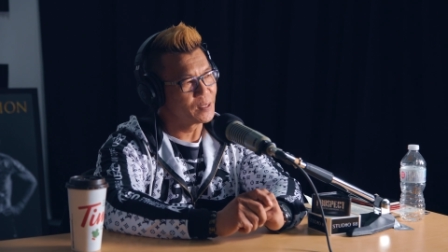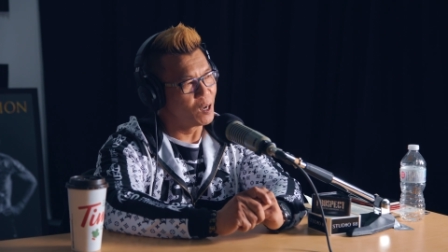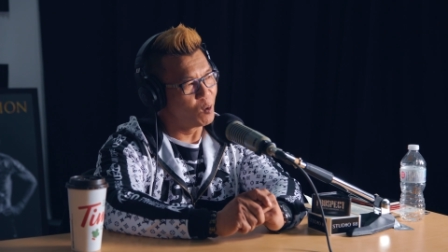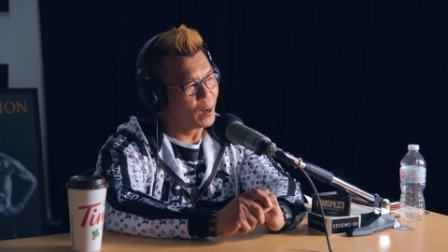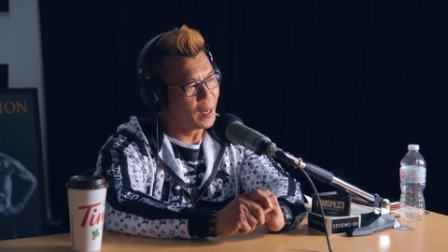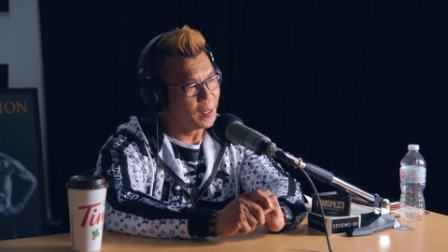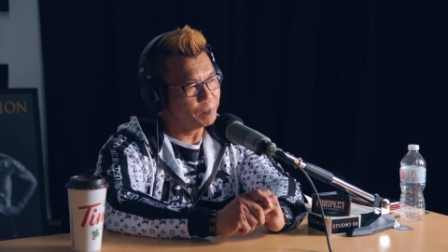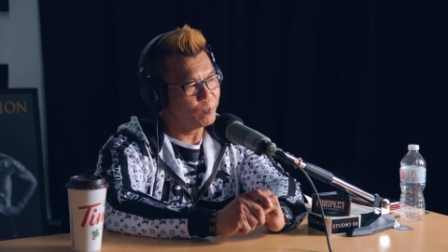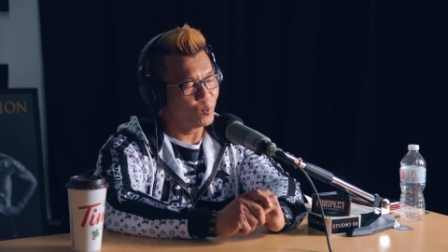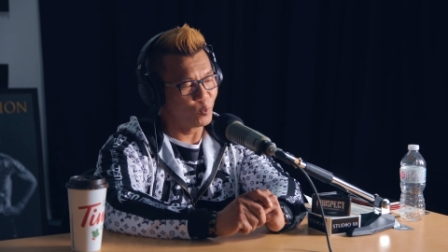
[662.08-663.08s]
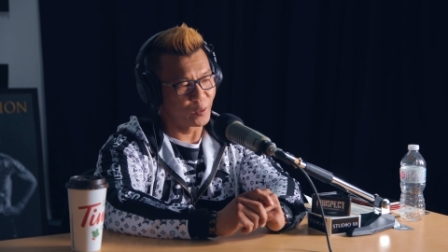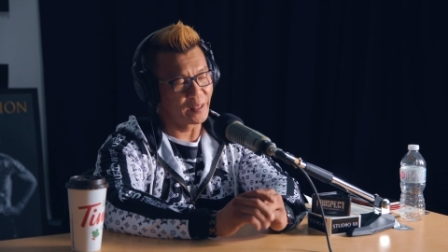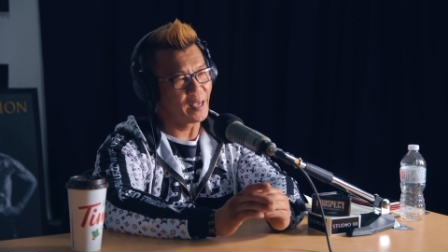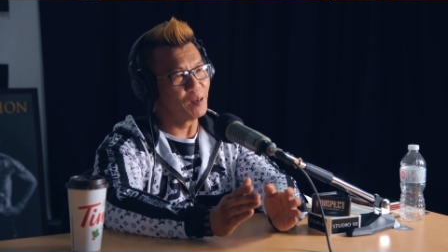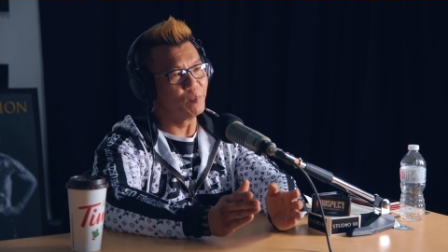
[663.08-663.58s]
So with
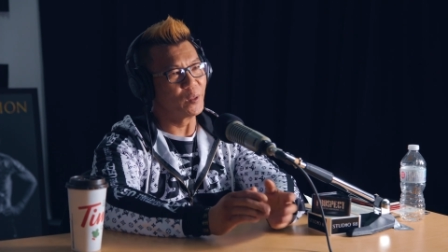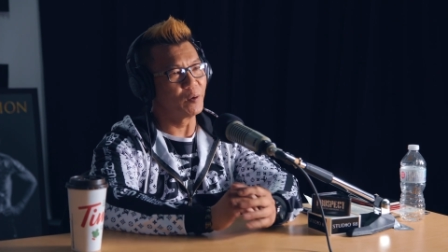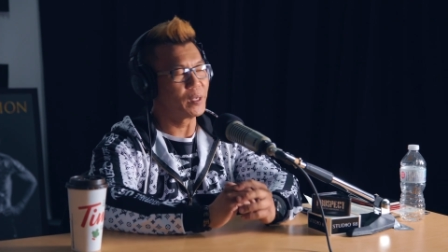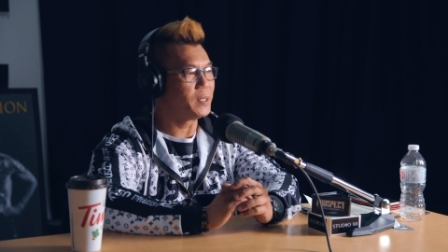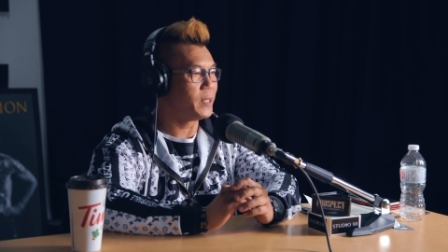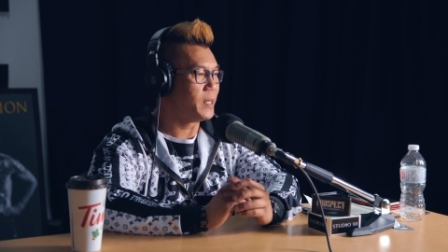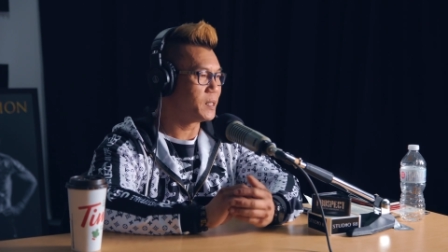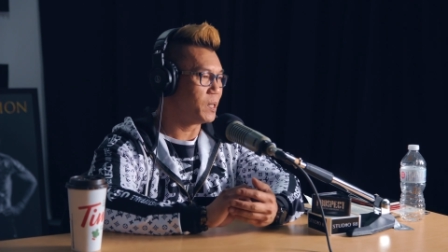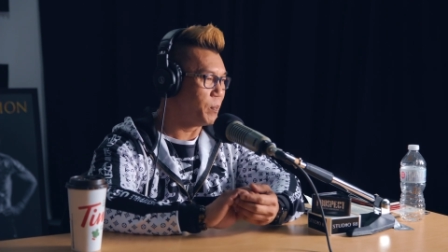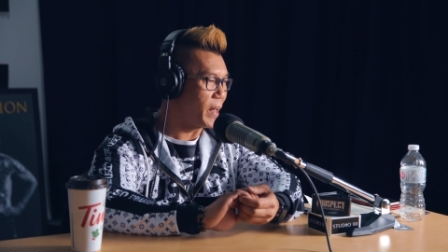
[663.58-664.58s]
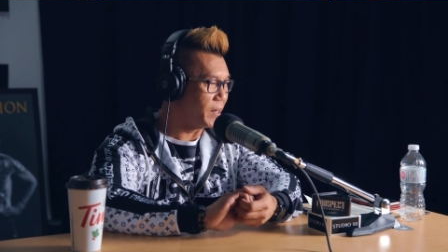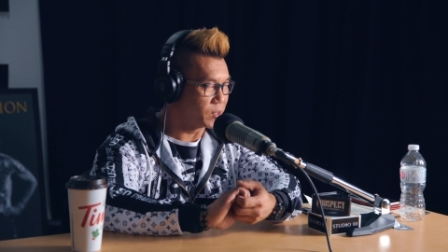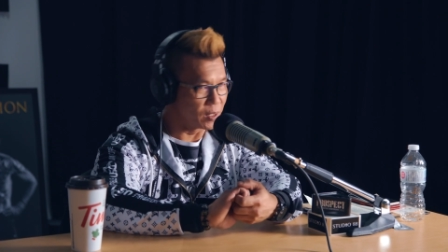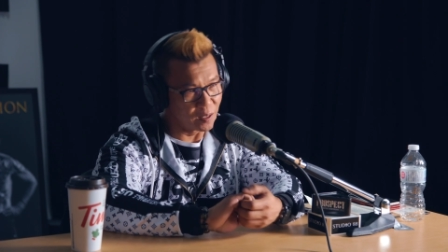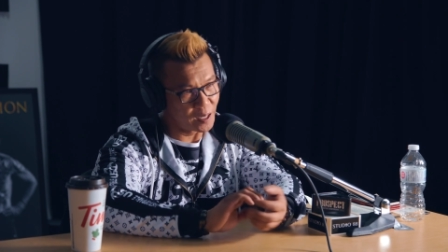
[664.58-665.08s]
him, you know, he
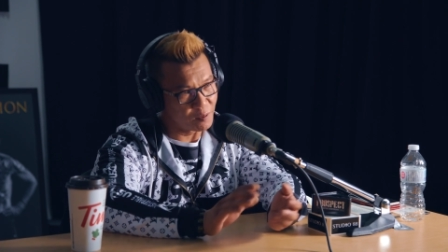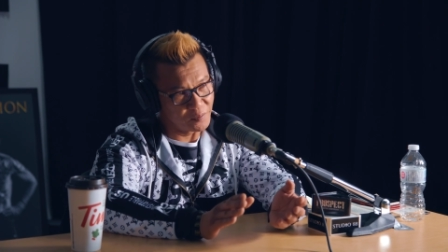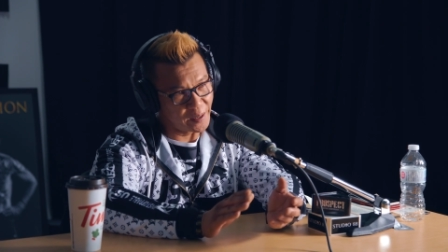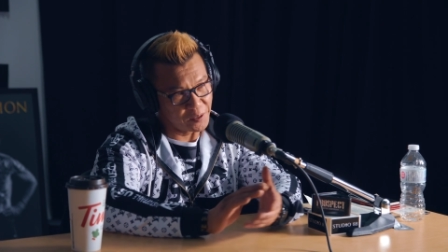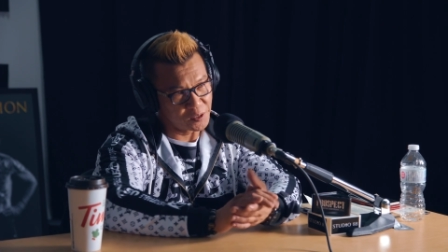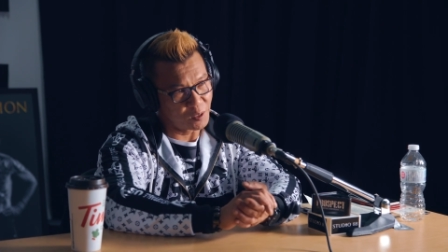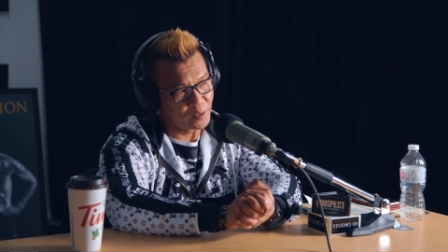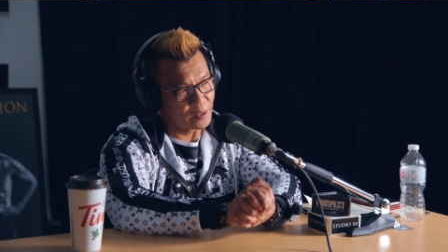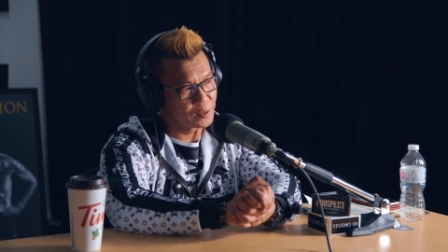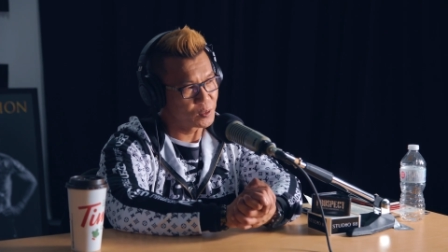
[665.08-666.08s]
manages a lot of fighters out there.